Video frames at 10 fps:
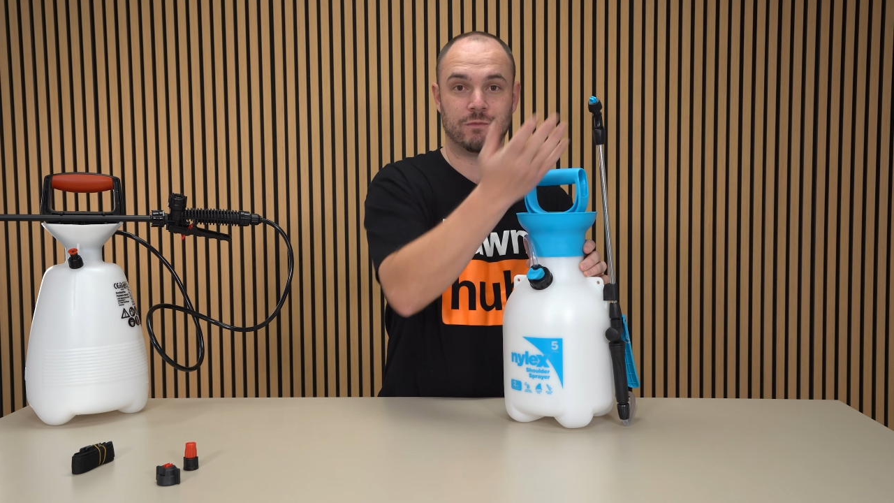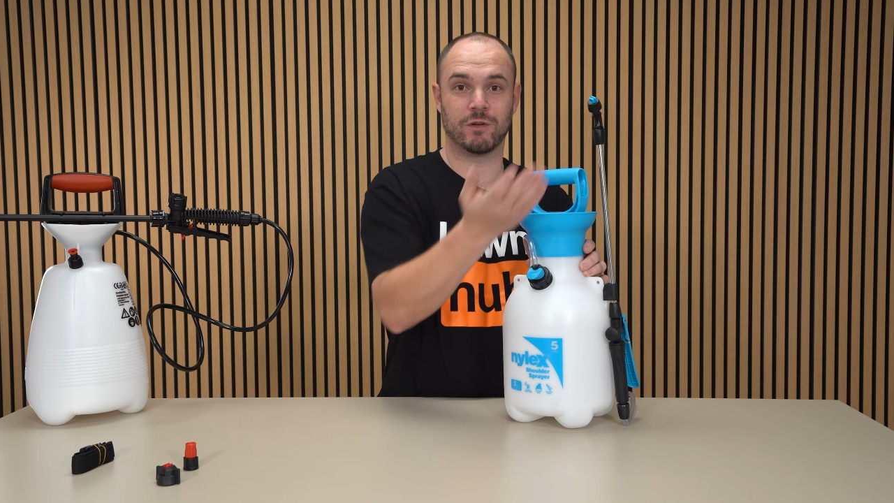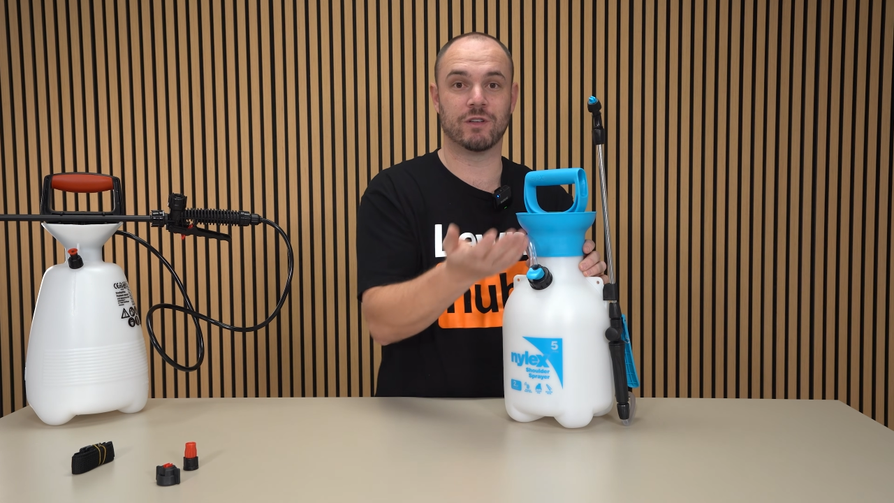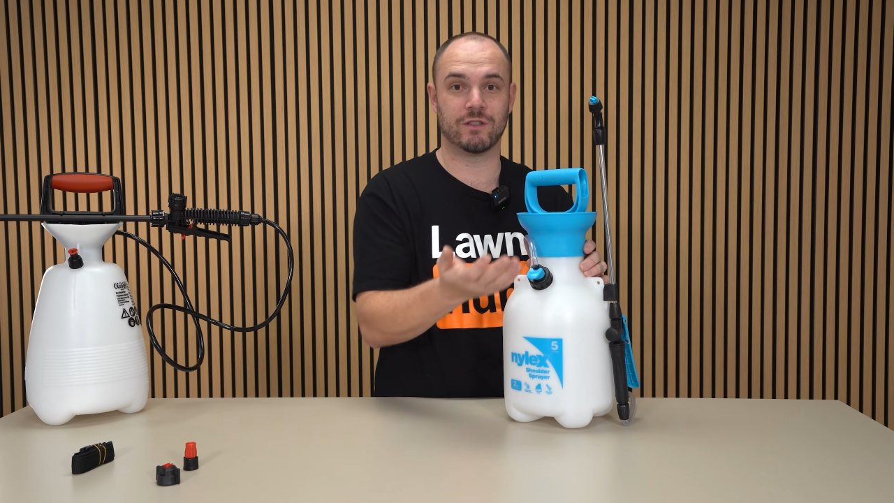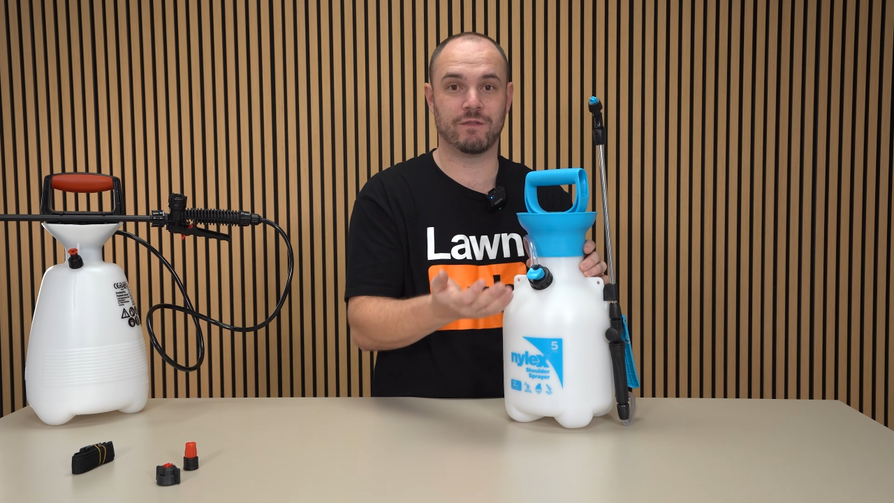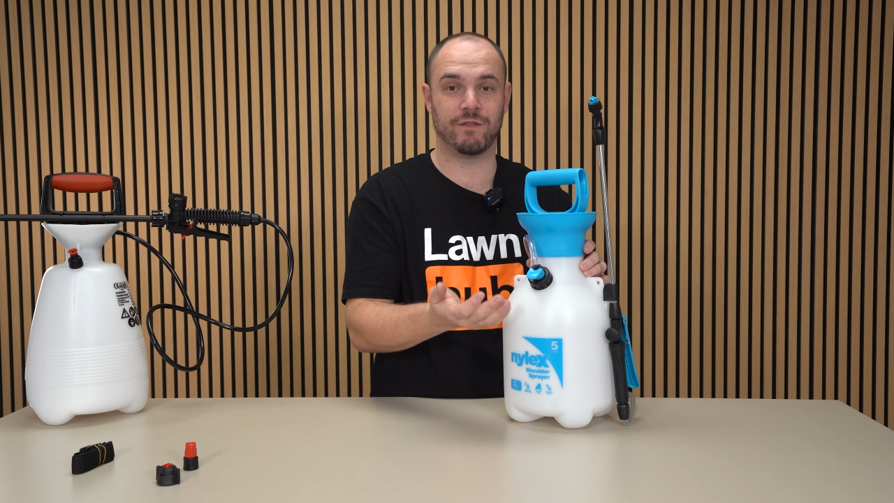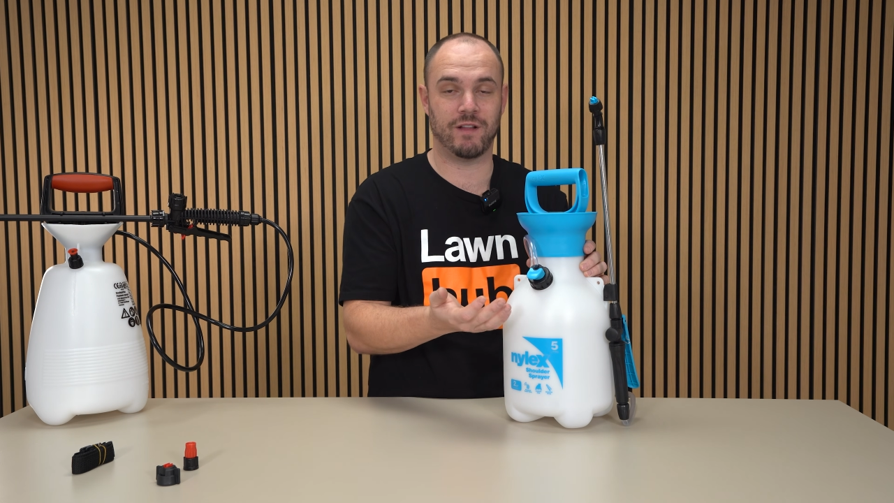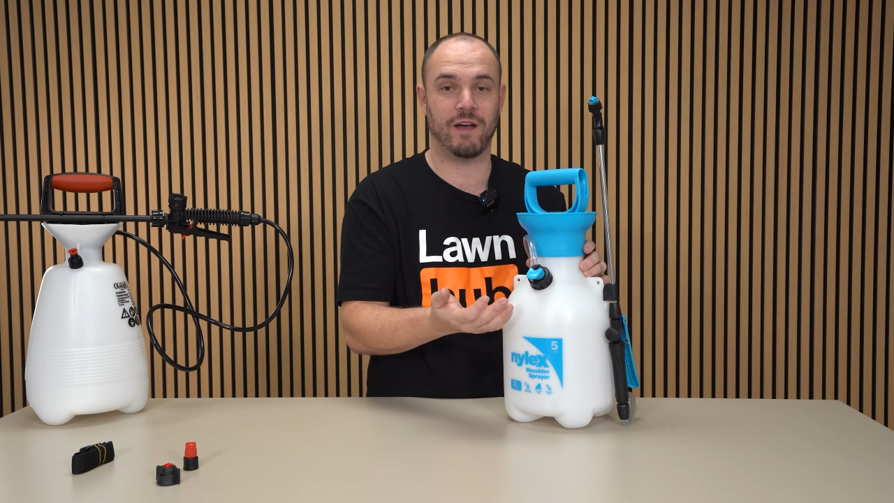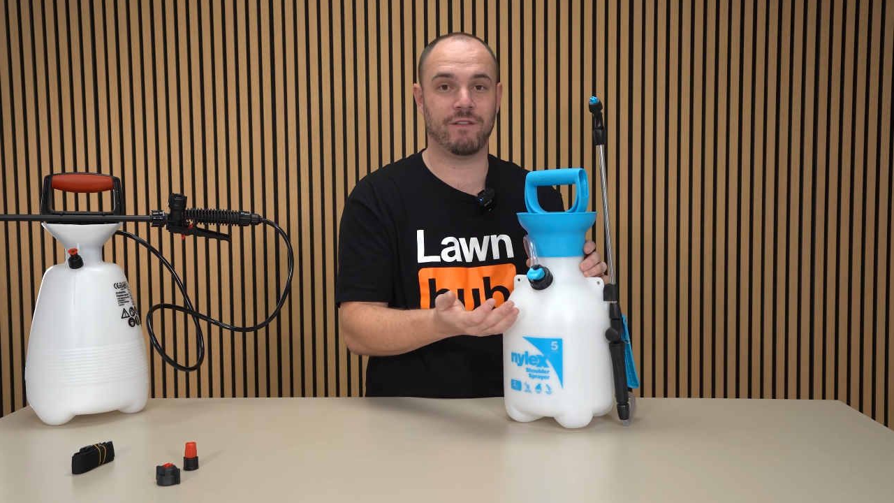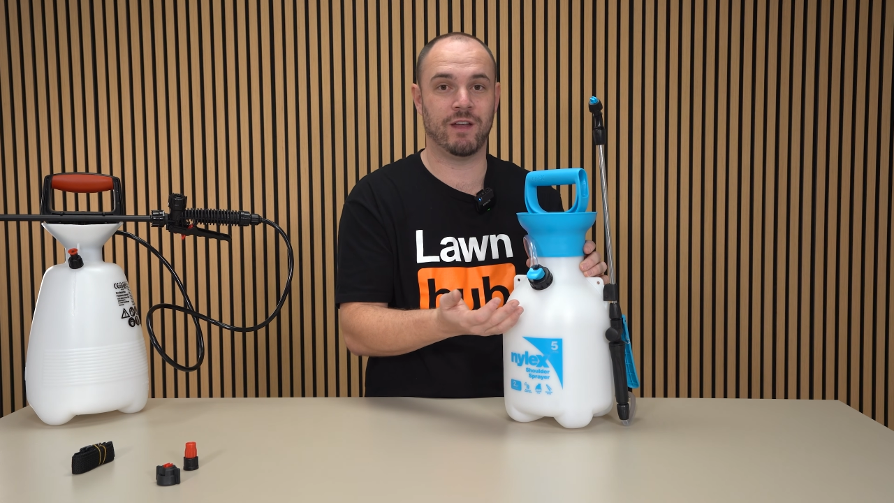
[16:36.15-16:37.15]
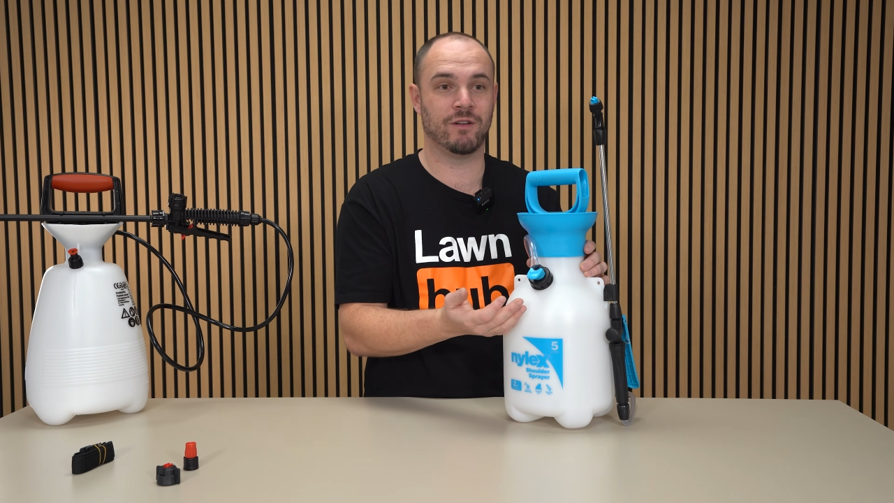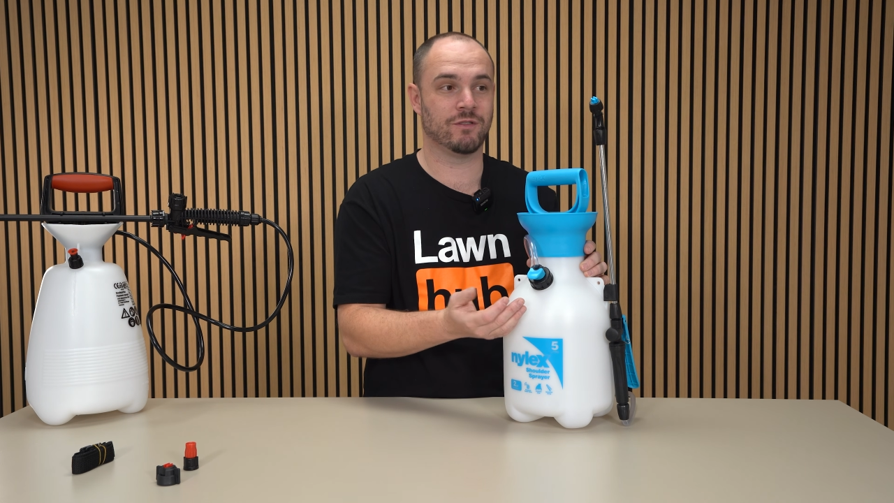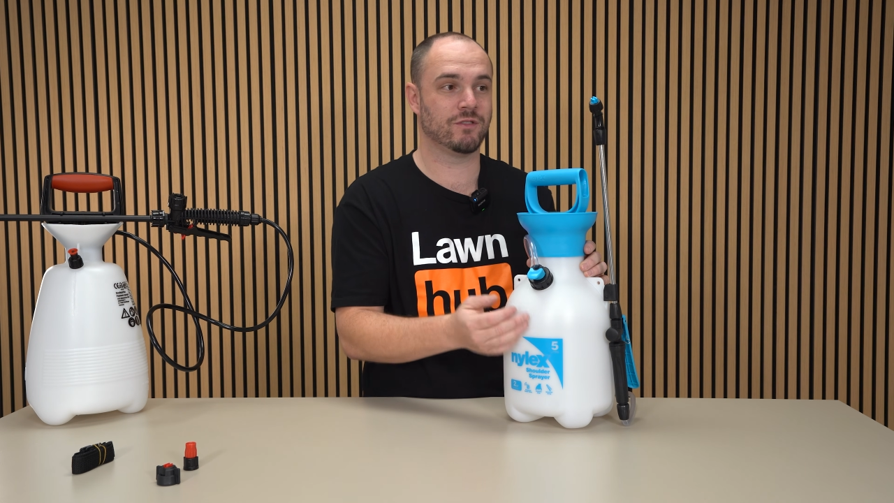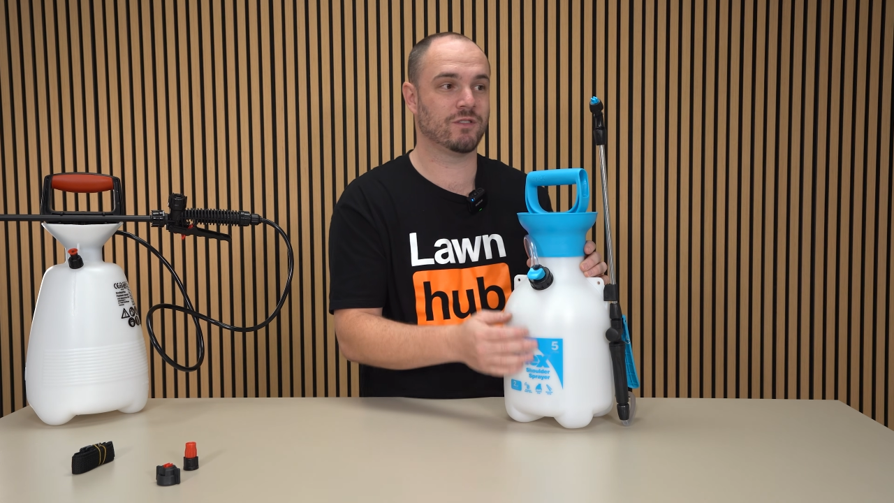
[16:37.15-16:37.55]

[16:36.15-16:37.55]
because of the flat fan nozzle.